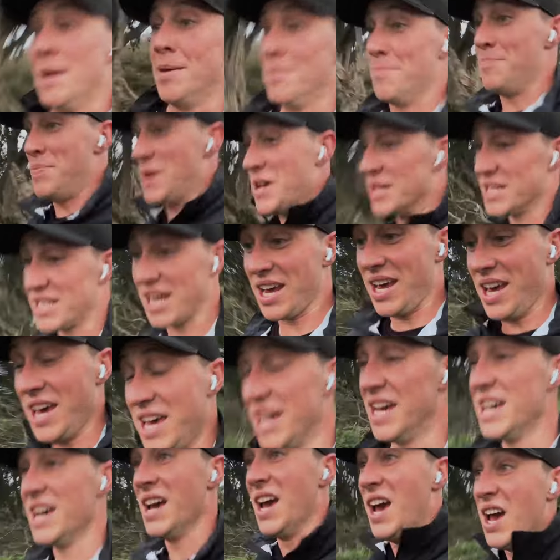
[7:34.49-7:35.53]
but
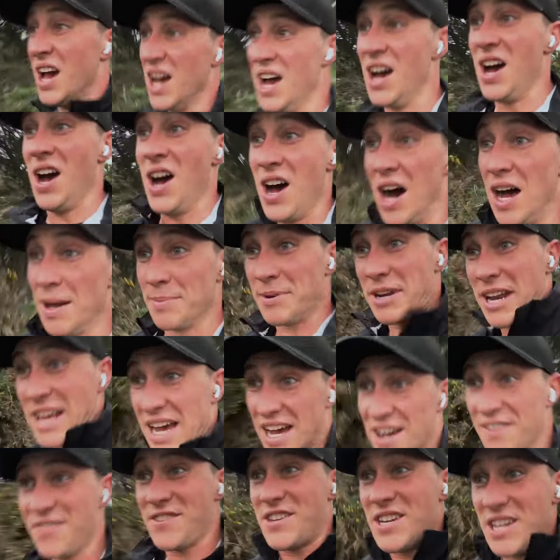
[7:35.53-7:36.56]
I'm going to
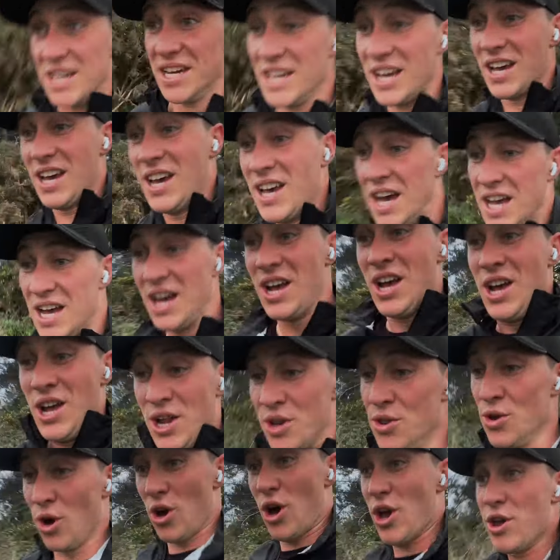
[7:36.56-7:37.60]
have to
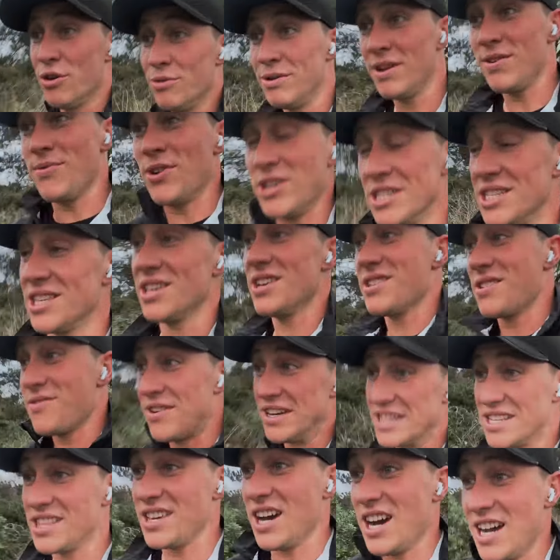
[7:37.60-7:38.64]
not only run to the other end
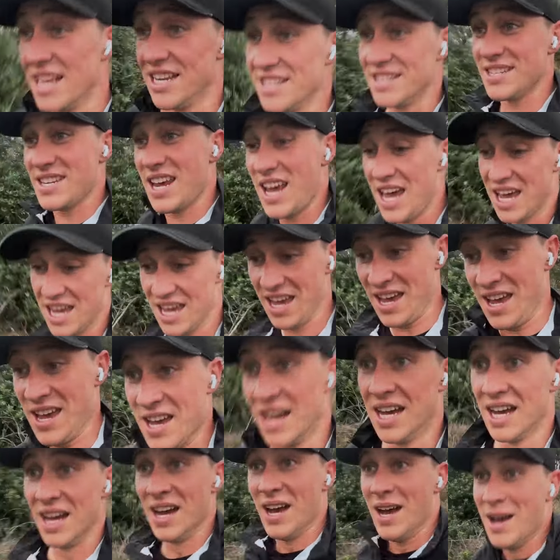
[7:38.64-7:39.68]
of the island,
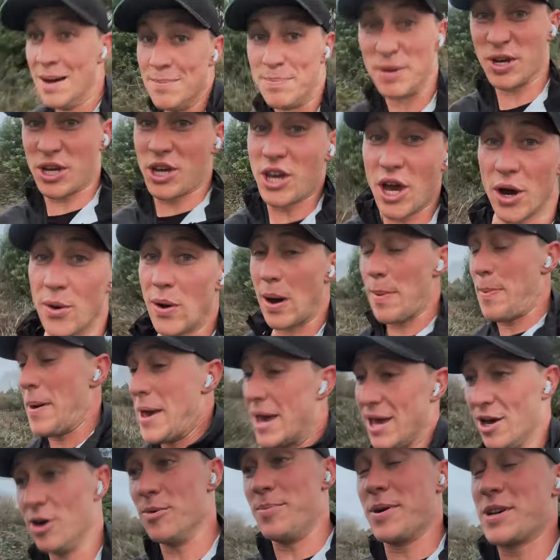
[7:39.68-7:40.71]
but go up a
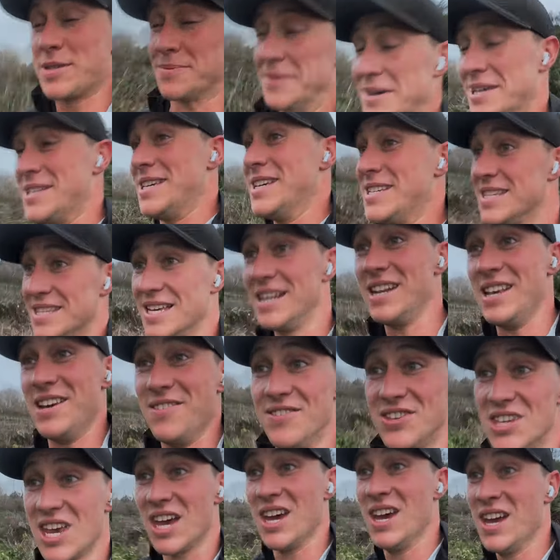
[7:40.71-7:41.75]
hill because my sister
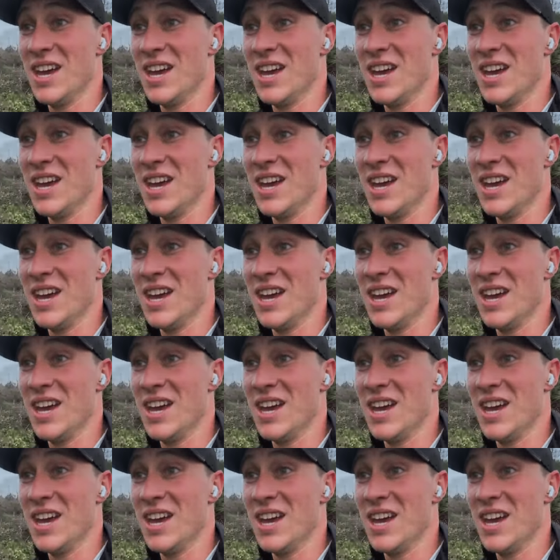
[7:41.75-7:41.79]
lives